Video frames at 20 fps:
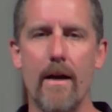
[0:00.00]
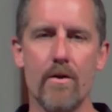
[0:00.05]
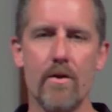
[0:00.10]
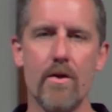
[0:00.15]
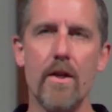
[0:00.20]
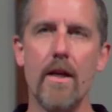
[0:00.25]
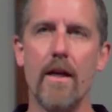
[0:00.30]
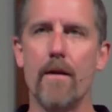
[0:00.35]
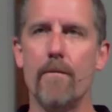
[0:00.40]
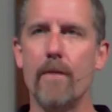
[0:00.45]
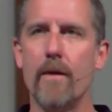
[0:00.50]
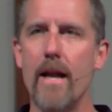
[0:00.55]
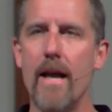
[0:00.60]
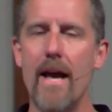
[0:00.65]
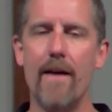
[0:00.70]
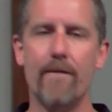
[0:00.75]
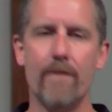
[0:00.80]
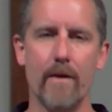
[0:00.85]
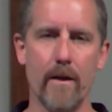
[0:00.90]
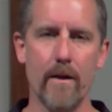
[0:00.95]
see him in
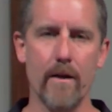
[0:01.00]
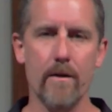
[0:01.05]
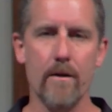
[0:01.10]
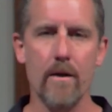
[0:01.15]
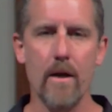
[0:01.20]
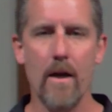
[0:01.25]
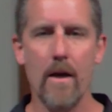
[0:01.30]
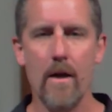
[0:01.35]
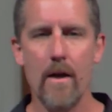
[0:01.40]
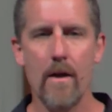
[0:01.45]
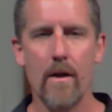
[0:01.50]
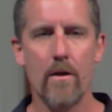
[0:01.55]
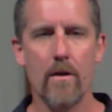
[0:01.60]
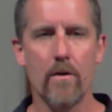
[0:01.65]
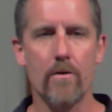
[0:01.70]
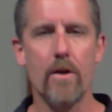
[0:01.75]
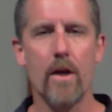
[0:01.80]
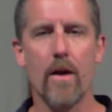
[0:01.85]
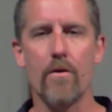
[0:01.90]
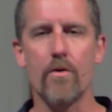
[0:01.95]
heaven, and he'll
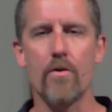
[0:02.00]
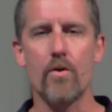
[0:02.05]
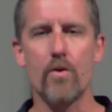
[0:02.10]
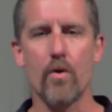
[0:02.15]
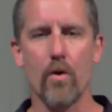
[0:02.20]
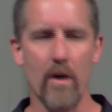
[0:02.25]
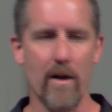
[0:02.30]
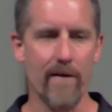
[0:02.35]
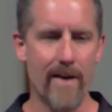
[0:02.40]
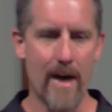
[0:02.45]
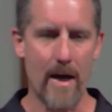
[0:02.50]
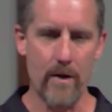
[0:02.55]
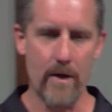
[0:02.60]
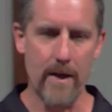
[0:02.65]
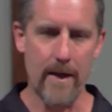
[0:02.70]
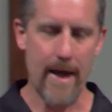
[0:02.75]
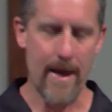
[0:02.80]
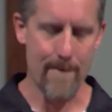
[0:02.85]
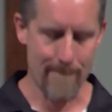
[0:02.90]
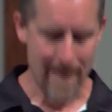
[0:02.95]
tell the story of how he
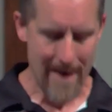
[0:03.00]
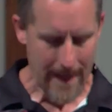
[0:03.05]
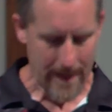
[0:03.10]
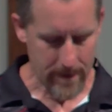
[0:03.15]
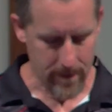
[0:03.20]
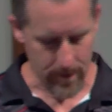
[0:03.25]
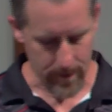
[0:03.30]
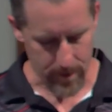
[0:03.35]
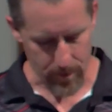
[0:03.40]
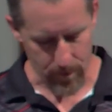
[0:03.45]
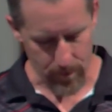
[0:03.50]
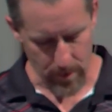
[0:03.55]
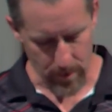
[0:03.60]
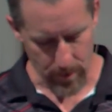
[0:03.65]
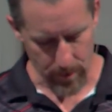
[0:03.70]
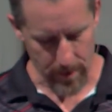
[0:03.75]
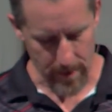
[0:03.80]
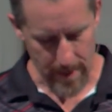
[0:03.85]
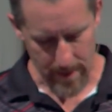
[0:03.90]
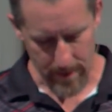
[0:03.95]
came back to his
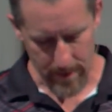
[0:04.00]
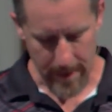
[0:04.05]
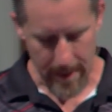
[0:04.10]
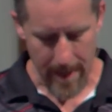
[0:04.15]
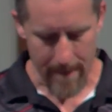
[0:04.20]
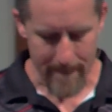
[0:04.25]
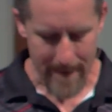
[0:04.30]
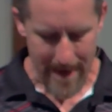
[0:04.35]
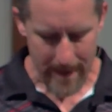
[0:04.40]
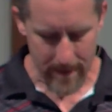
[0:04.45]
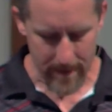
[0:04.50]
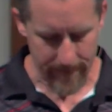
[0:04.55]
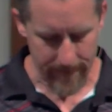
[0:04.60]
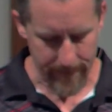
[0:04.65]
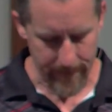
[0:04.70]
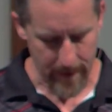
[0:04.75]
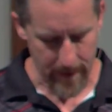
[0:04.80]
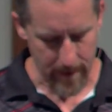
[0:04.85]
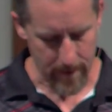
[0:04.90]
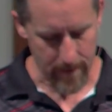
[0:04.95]
roots and how he came back to
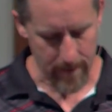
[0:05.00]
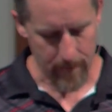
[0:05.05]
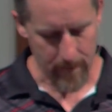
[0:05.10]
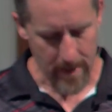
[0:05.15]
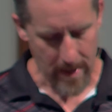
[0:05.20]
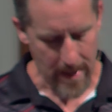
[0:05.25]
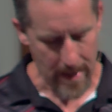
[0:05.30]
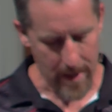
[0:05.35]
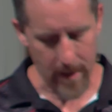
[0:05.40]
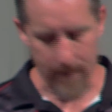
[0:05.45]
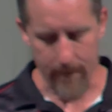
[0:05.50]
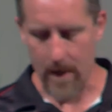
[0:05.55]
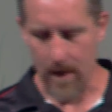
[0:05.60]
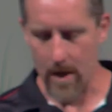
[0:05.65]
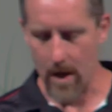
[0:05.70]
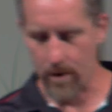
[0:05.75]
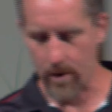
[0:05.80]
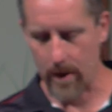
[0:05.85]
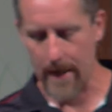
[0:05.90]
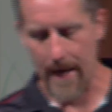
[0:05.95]
faith. I think of
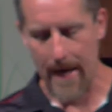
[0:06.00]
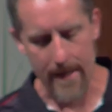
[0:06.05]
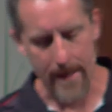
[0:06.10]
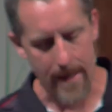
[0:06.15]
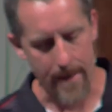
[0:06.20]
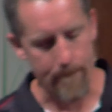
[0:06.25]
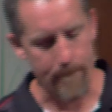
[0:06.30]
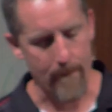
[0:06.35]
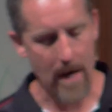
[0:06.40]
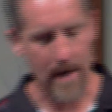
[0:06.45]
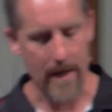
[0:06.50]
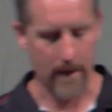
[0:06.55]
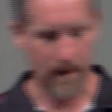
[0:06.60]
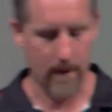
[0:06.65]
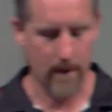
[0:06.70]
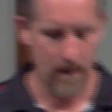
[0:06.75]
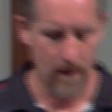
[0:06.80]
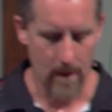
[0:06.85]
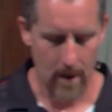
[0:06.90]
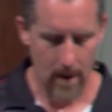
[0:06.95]
another guy named Mike
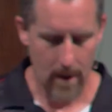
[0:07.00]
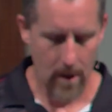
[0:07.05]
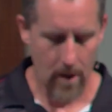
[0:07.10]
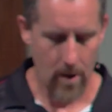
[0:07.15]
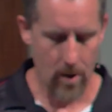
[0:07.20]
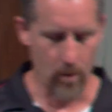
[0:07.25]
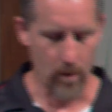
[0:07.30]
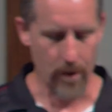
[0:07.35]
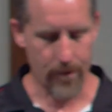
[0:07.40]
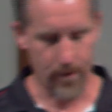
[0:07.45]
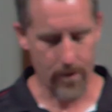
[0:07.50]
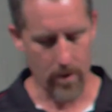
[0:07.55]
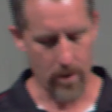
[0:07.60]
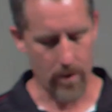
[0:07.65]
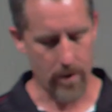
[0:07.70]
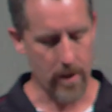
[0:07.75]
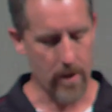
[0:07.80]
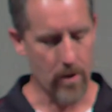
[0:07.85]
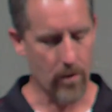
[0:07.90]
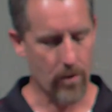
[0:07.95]
who went through
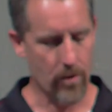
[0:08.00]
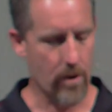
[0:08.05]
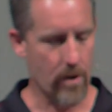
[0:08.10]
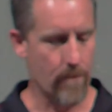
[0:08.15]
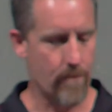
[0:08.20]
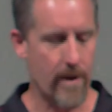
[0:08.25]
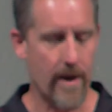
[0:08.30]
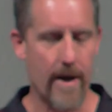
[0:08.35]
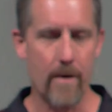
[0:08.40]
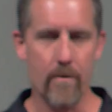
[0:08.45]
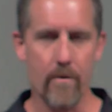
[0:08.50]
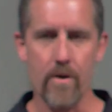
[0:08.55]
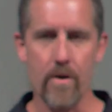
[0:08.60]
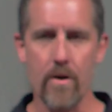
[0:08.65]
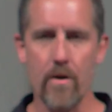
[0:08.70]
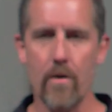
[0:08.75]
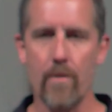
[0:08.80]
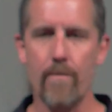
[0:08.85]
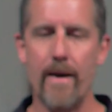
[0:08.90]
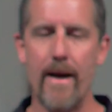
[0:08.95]
the youth group that I was a
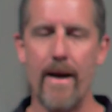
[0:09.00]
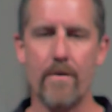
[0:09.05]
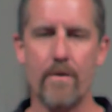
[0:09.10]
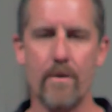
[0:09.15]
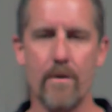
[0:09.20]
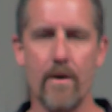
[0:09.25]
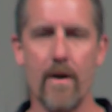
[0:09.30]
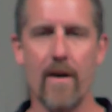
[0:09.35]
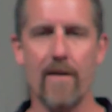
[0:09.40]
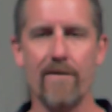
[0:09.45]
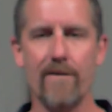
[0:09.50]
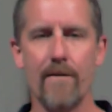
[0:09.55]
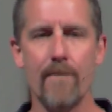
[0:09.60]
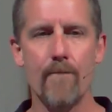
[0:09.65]
youth pastor of.